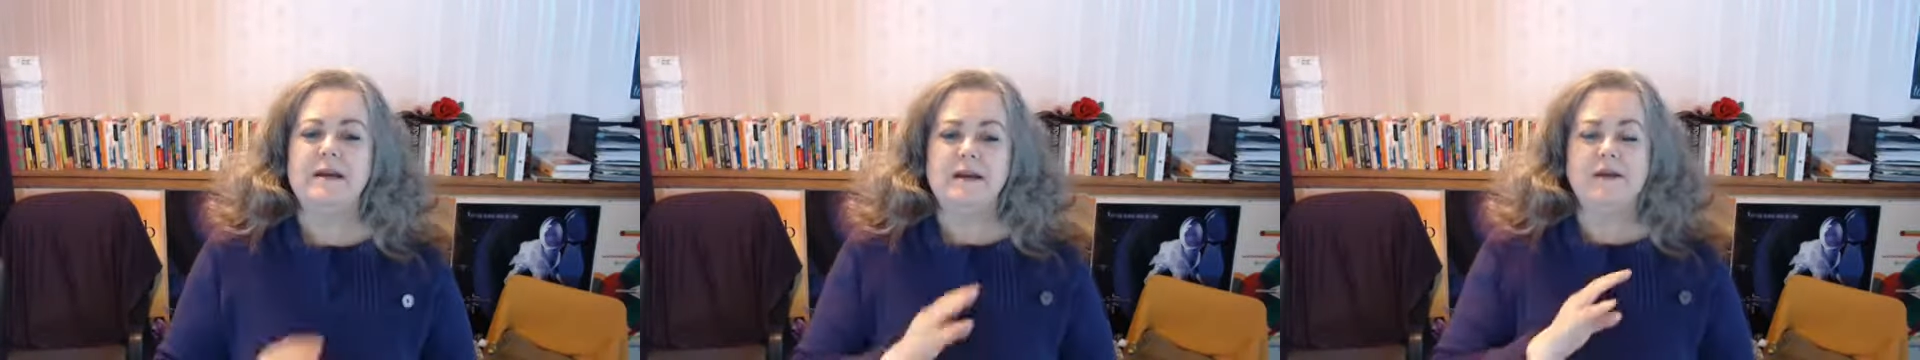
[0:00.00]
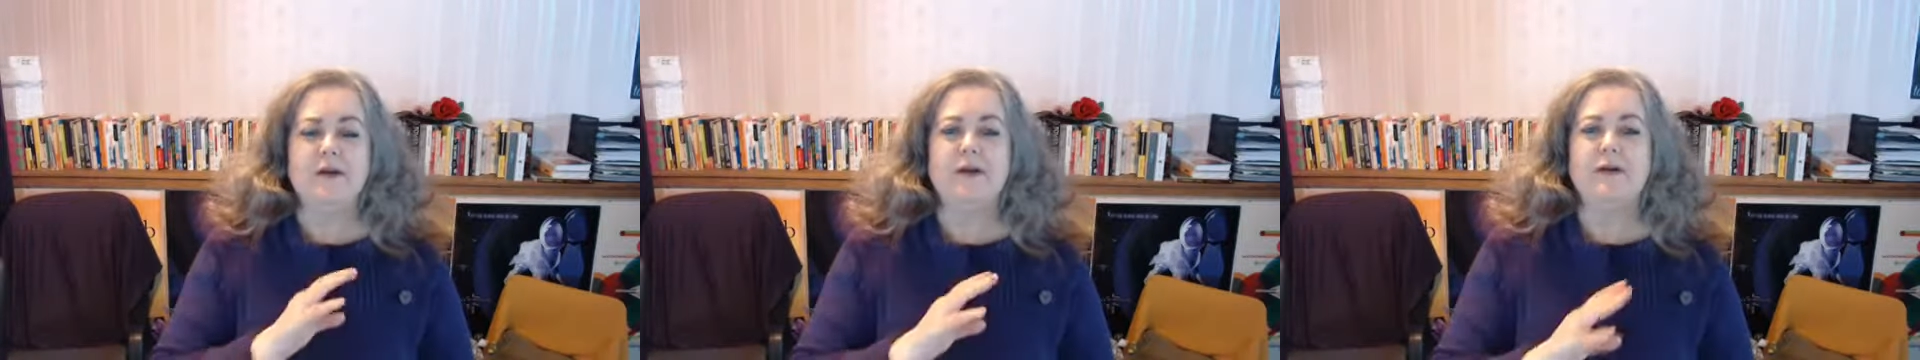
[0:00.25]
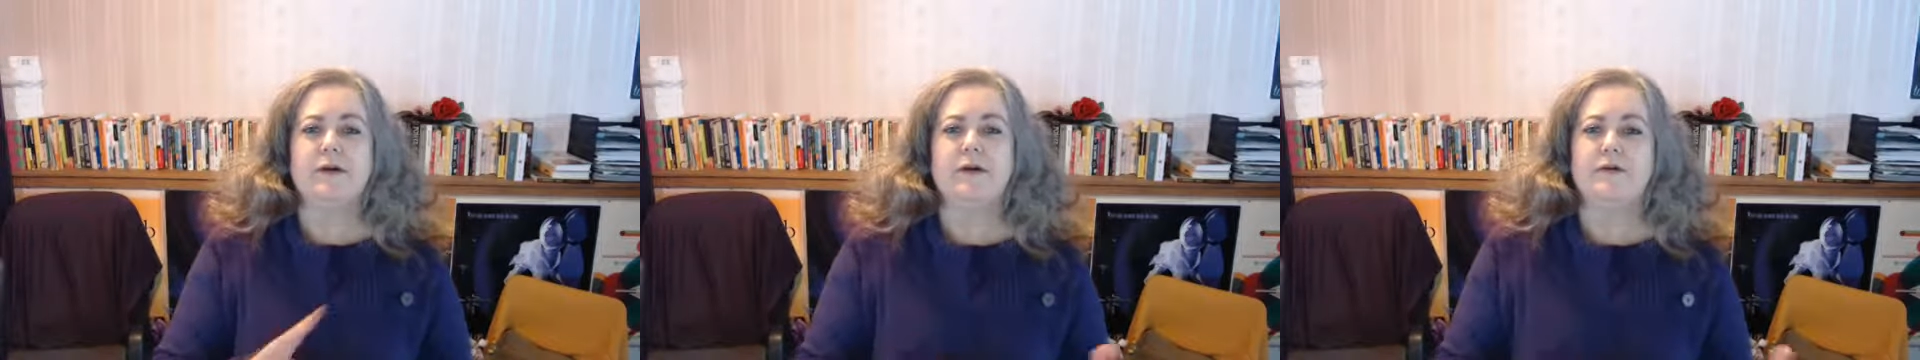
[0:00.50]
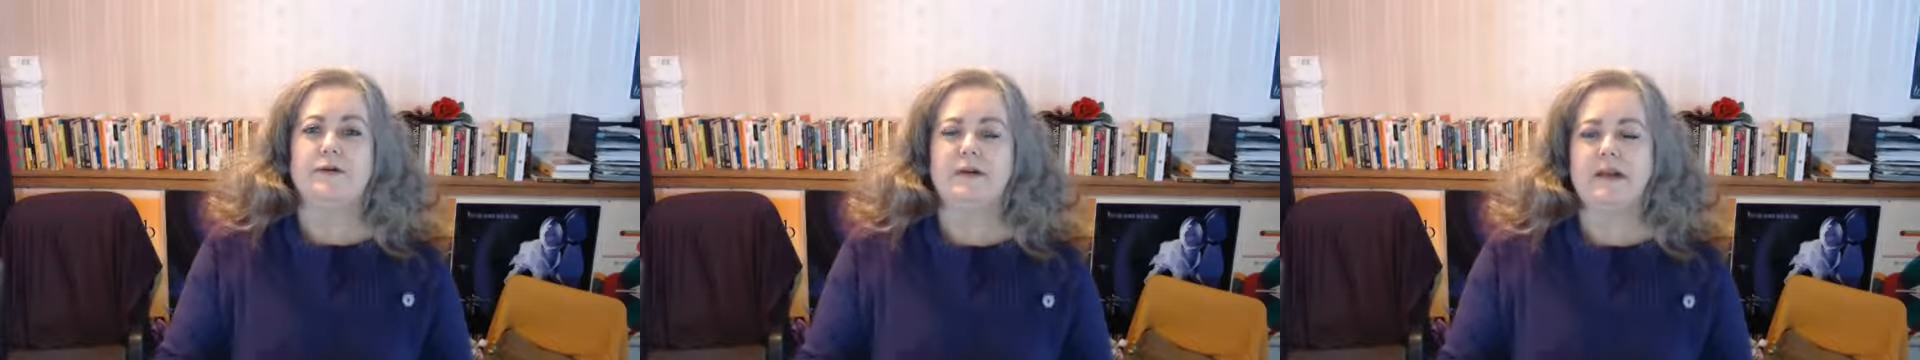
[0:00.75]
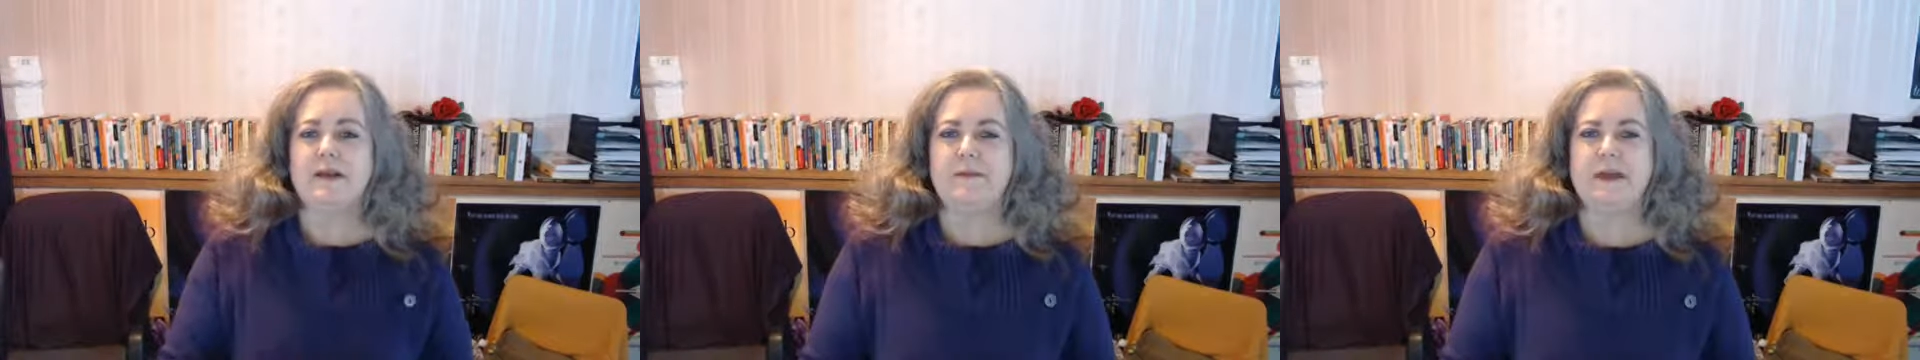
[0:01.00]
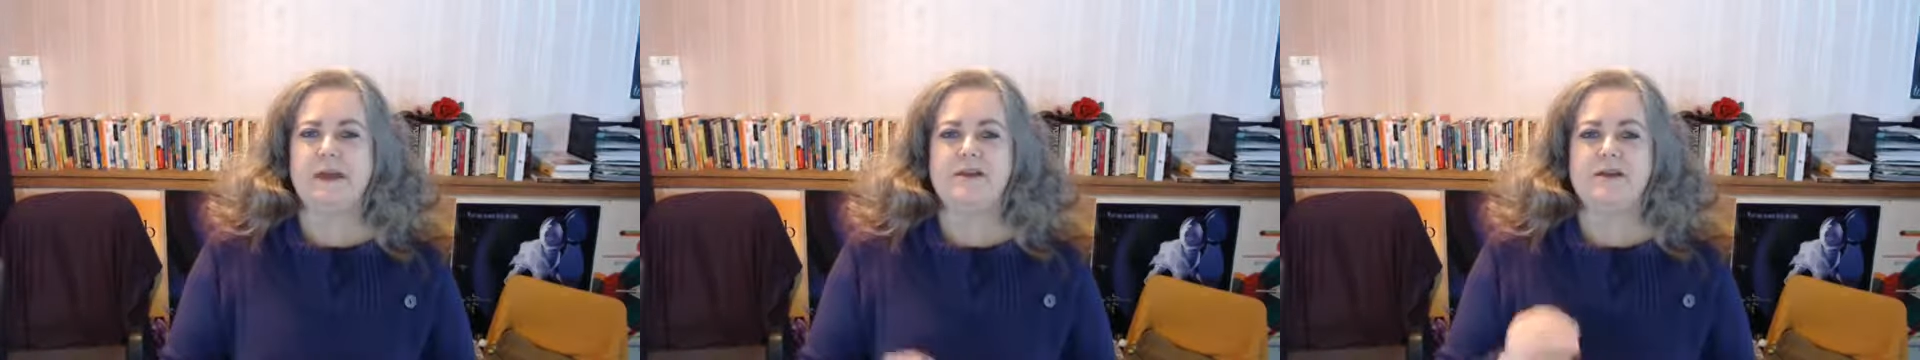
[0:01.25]
you're going to go on a reading
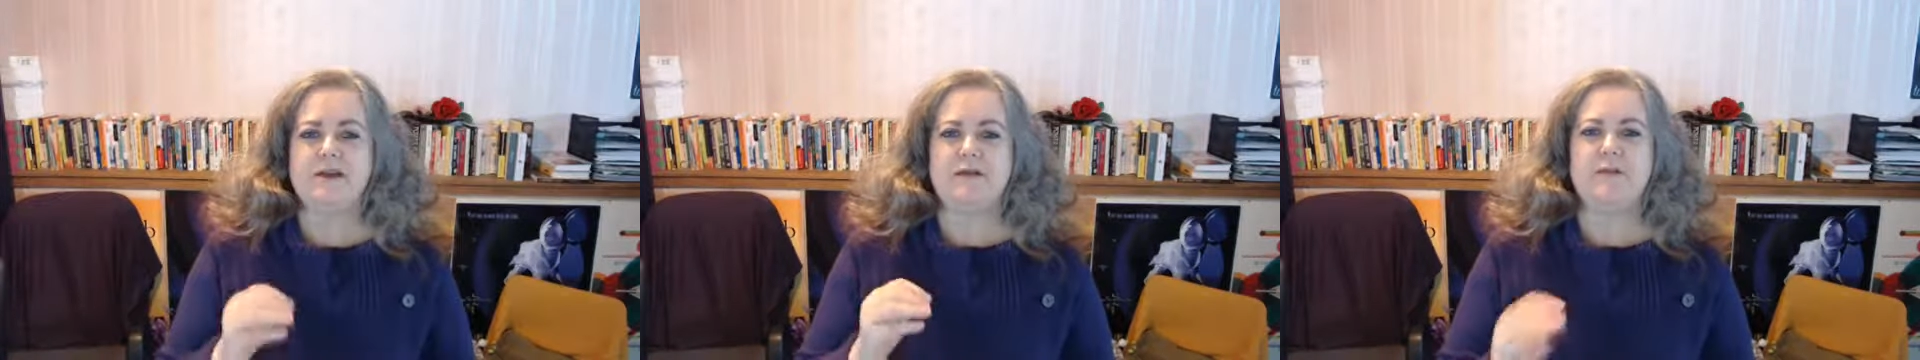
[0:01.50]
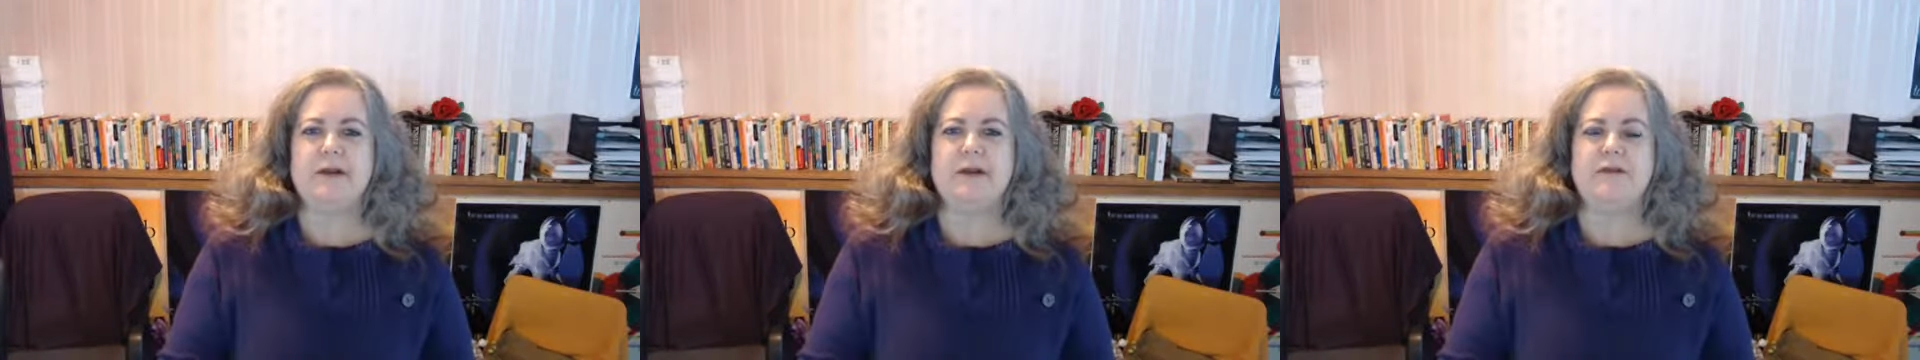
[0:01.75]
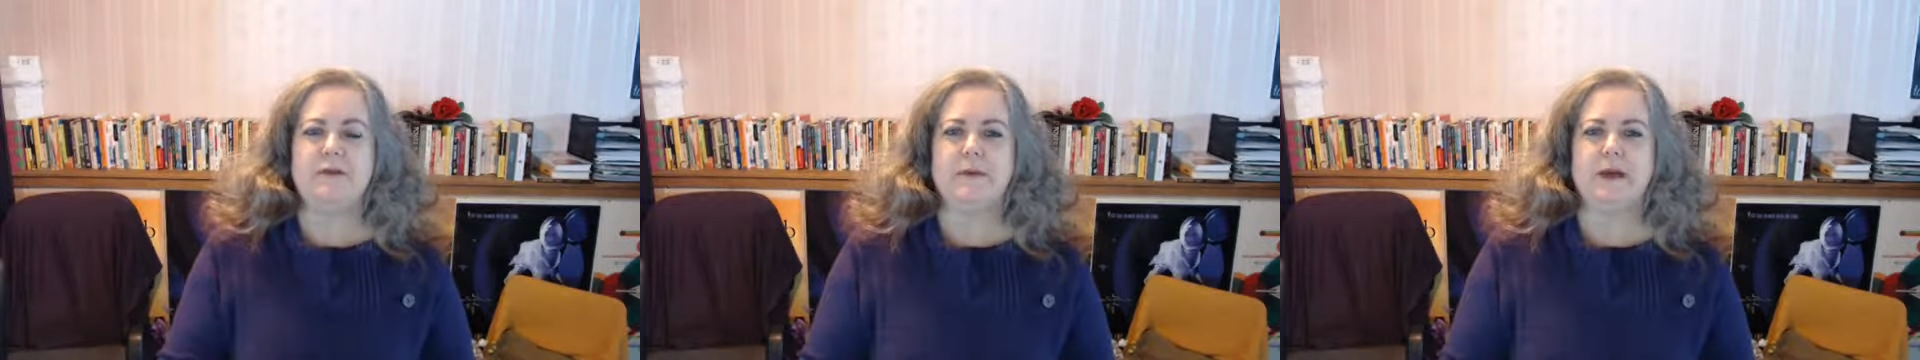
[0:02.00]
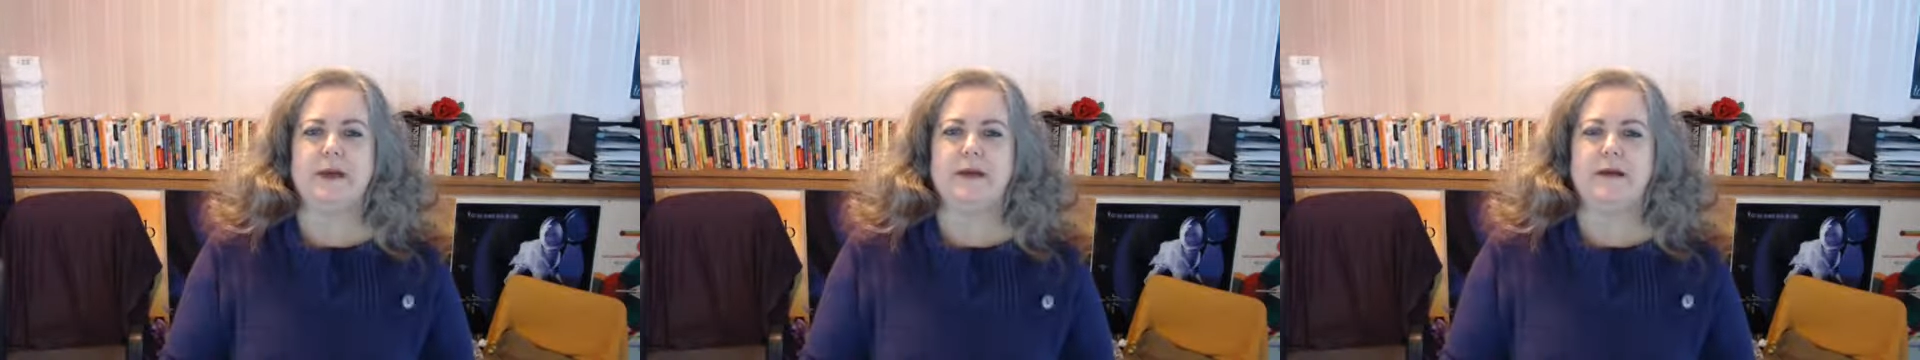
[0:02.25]
binge and you read everywhere.